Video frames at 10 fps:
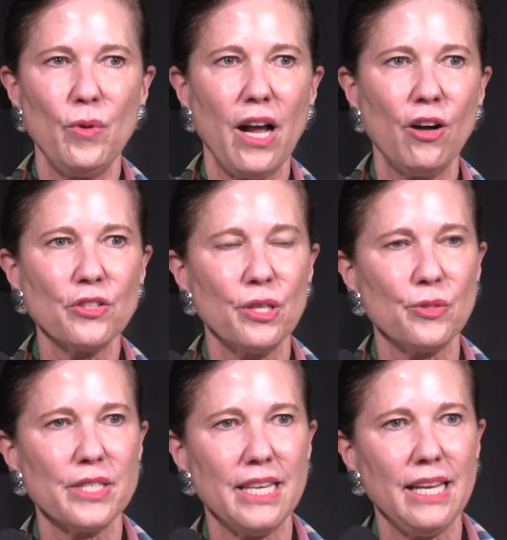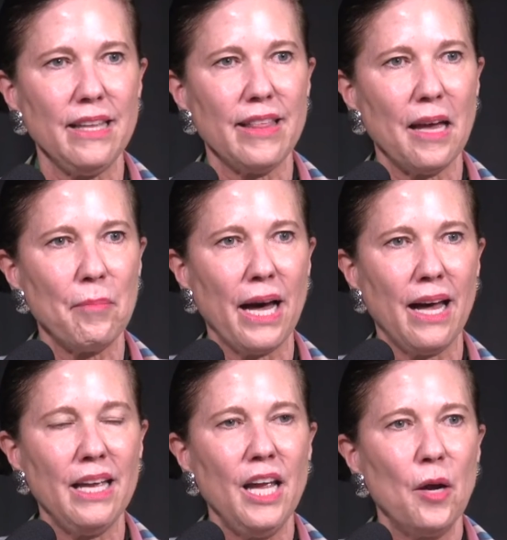we also see that
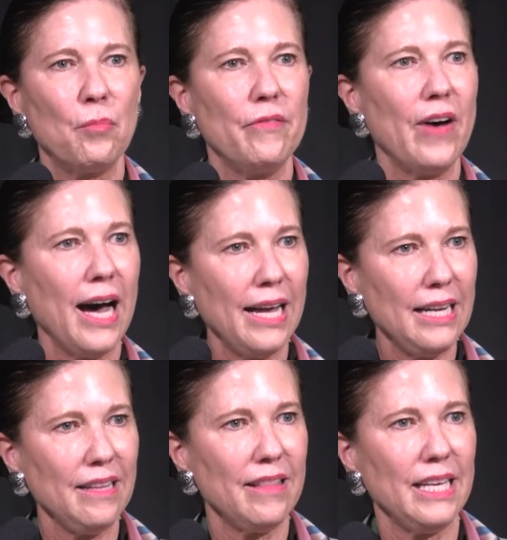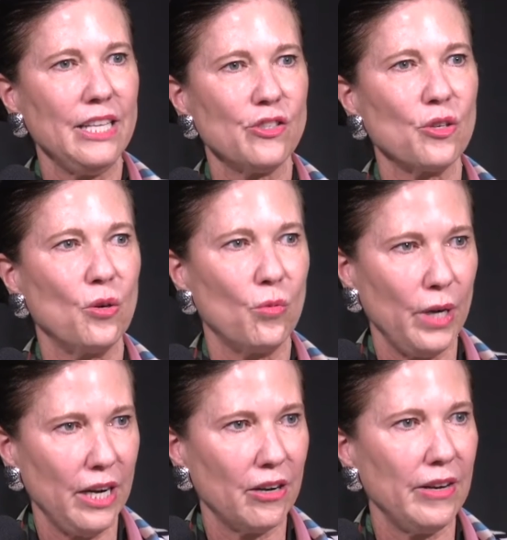by providing these
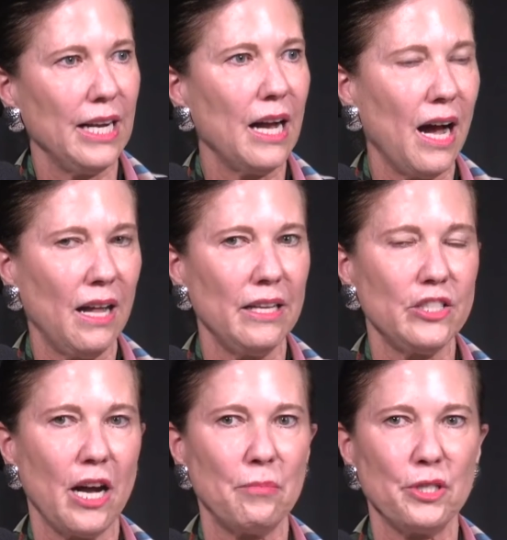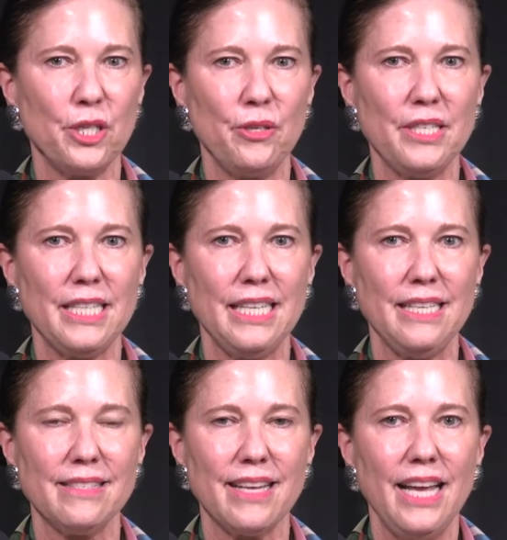career and college
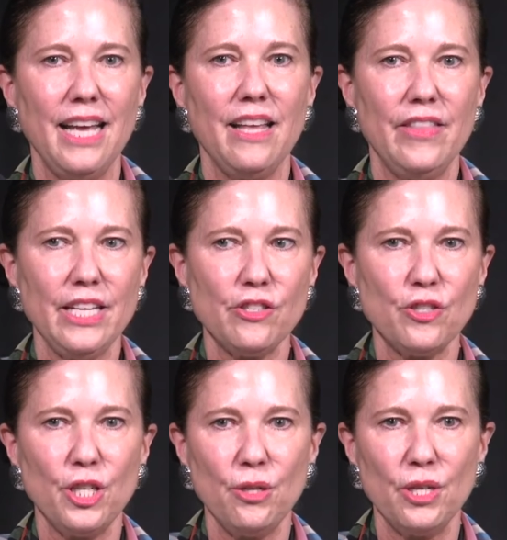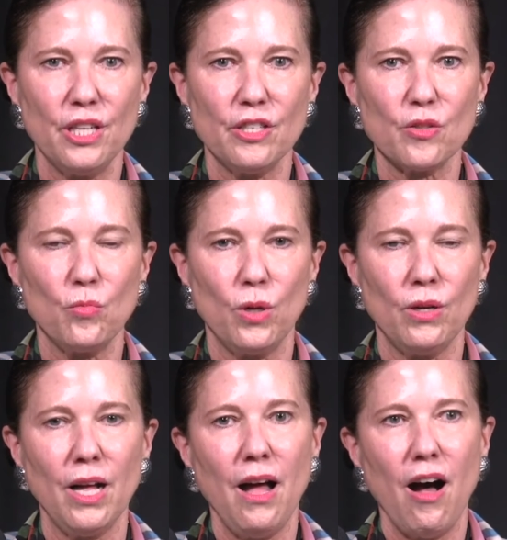opportunities, these students
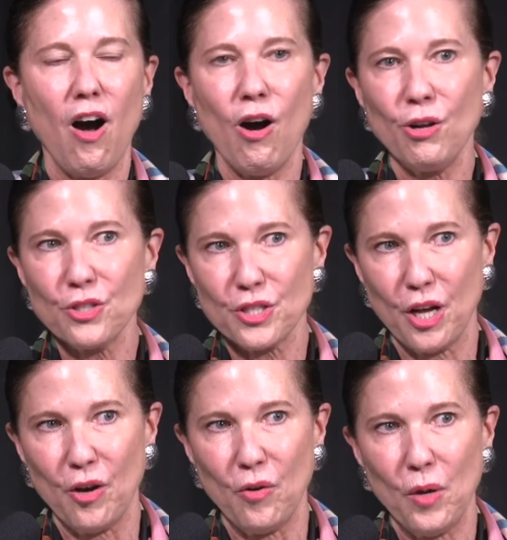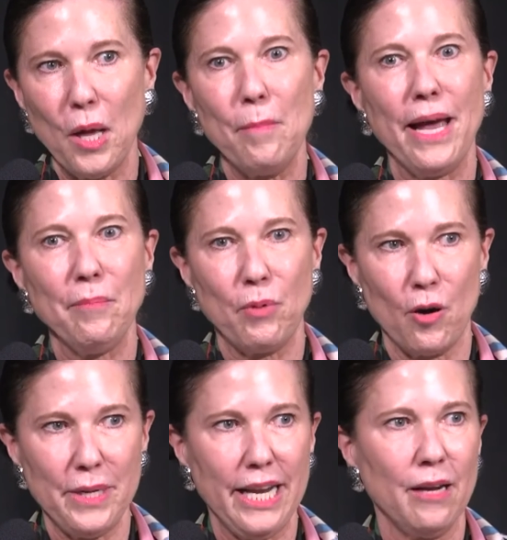will also make
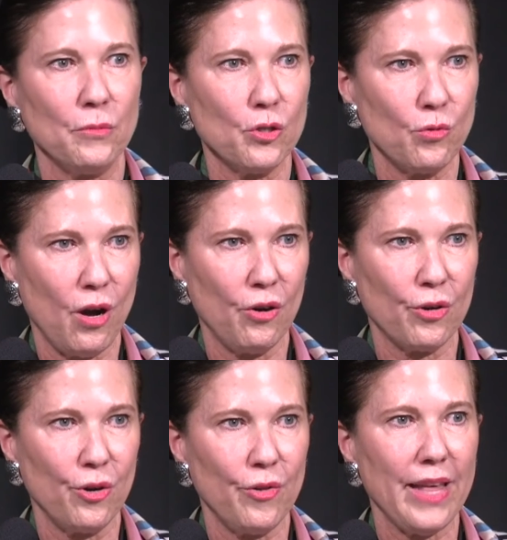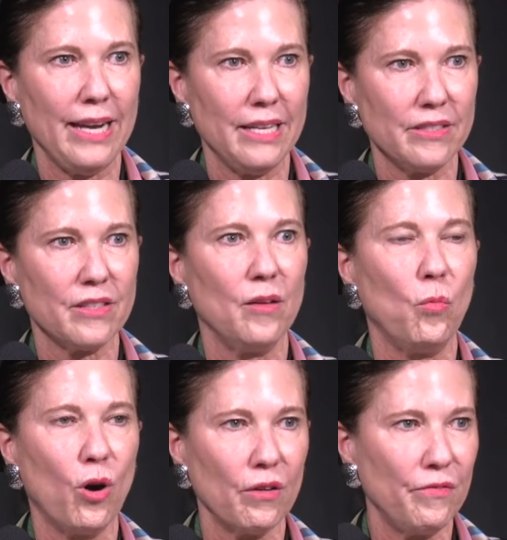Birmingham stronger, that is the
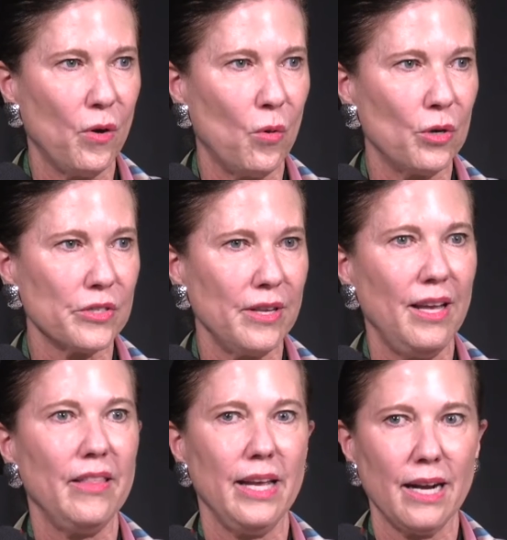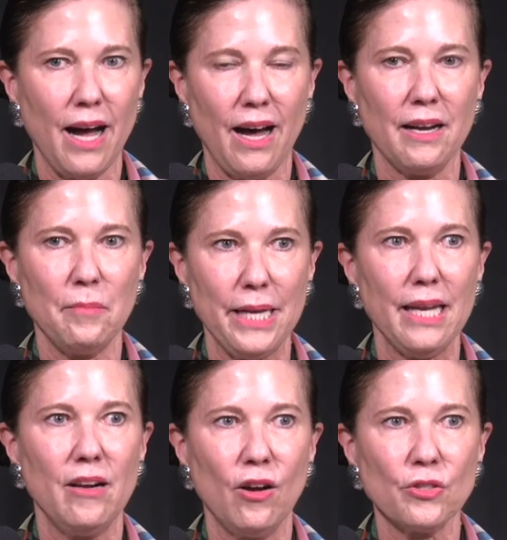workforce, the
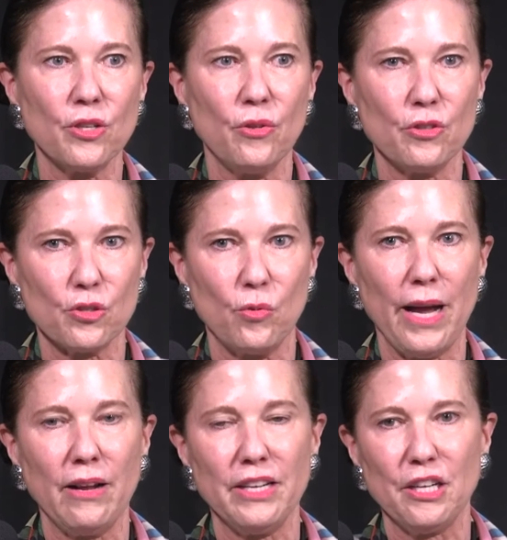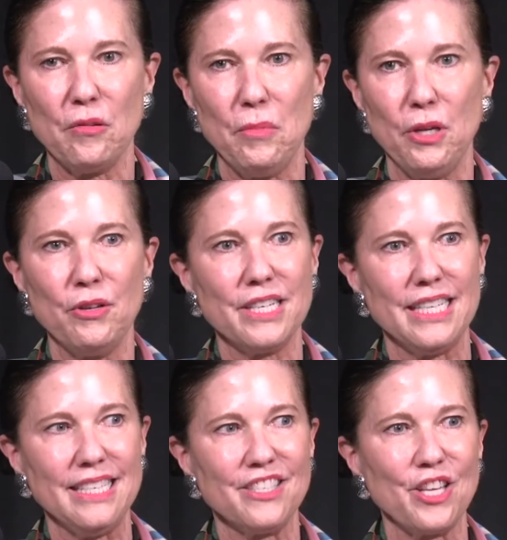economy, and also the surrounding
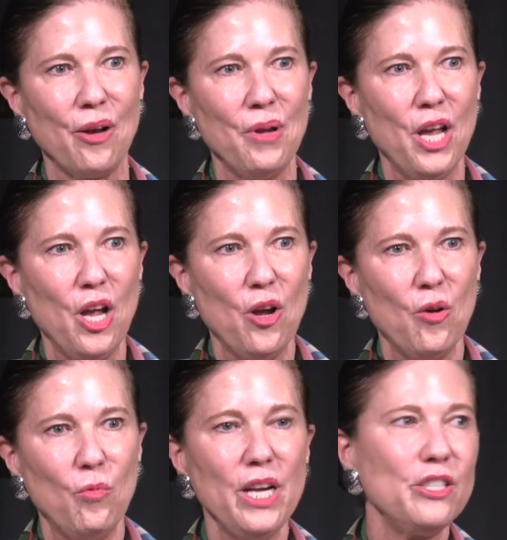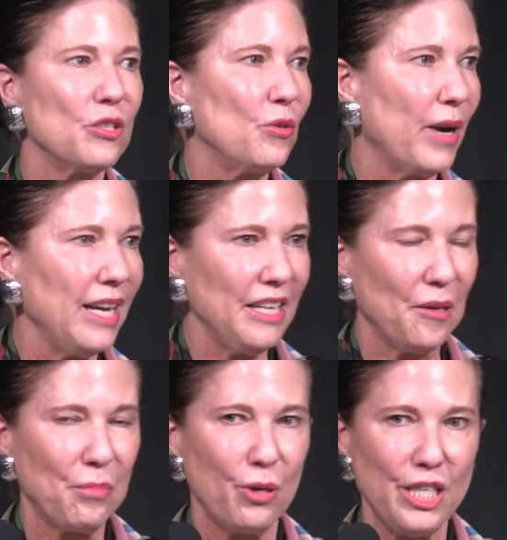communities. So we just greatly
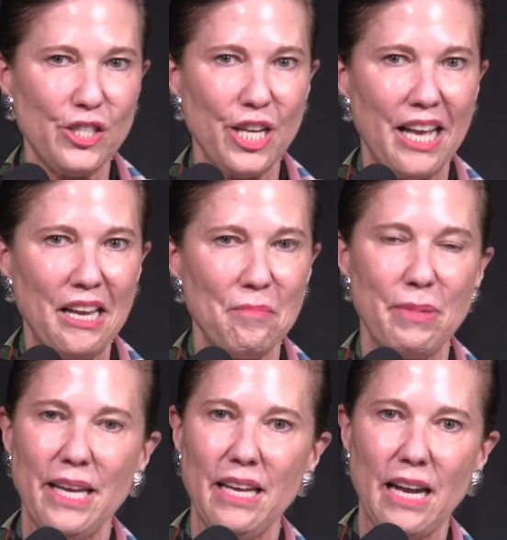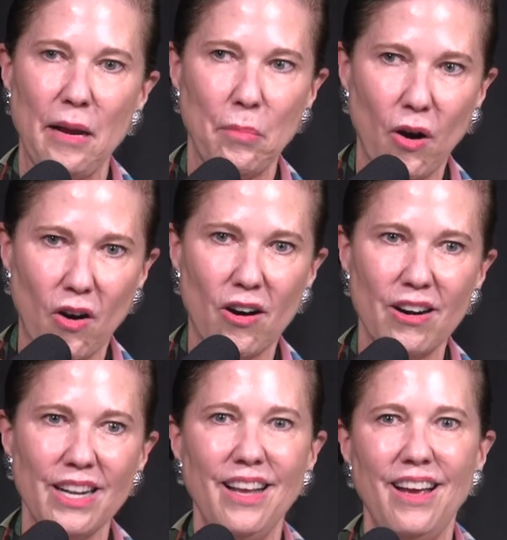appreciate being a
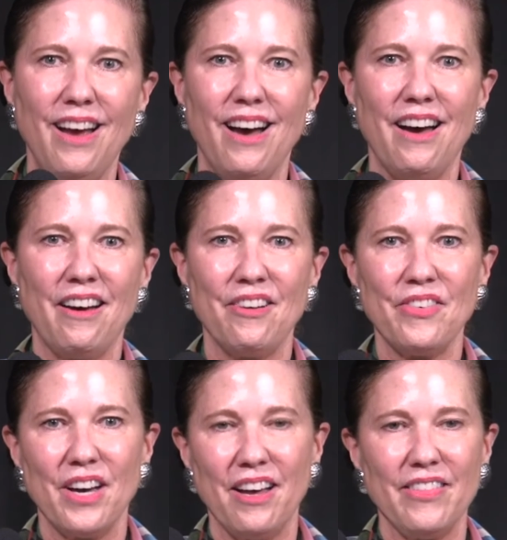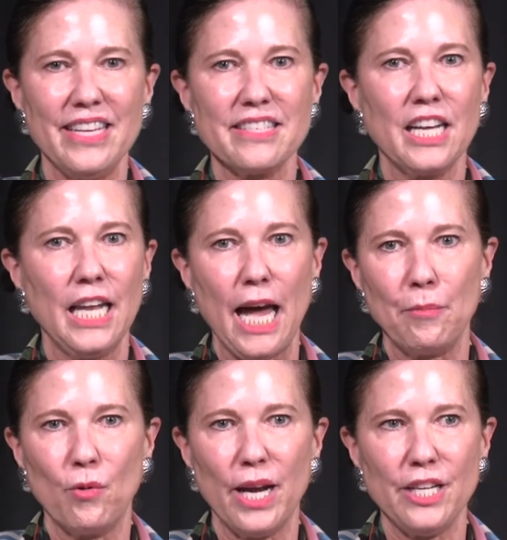part of this
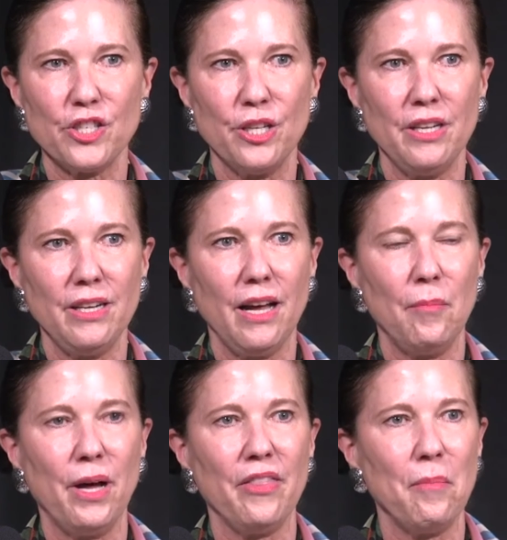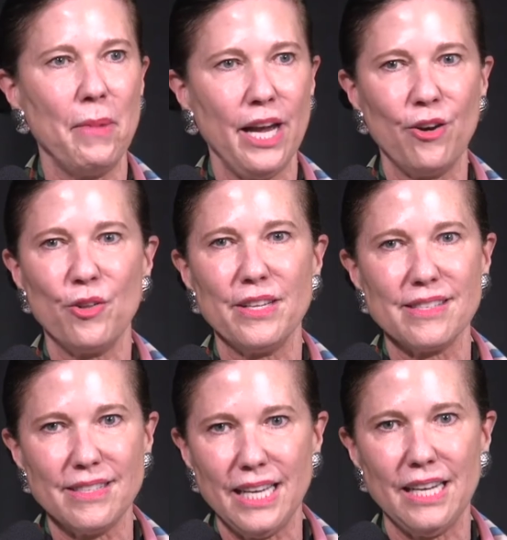collaboration among the mayor, the
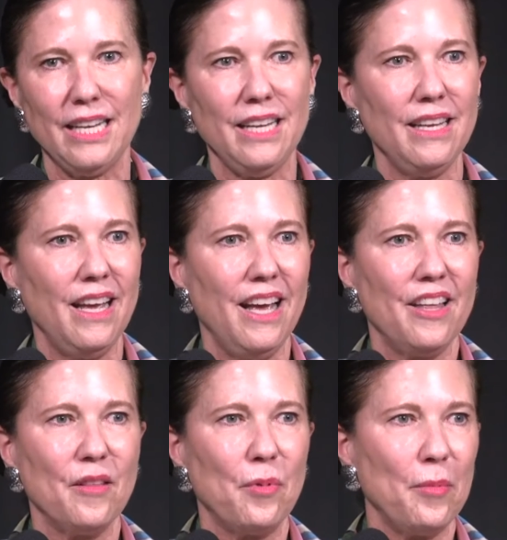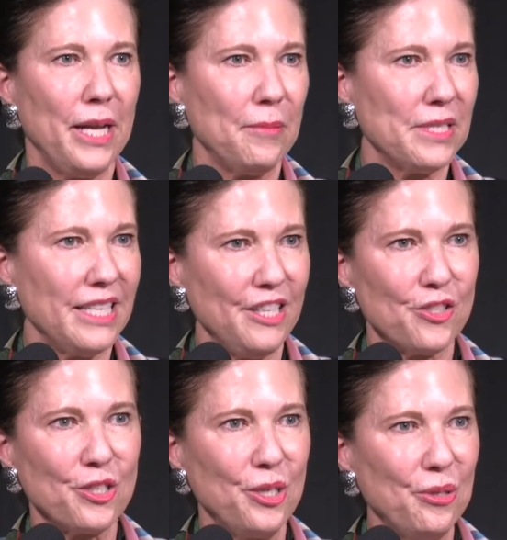city, the Birmingham City
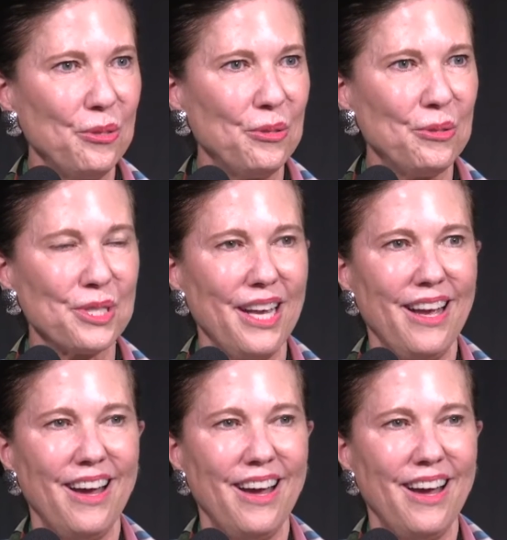Schools,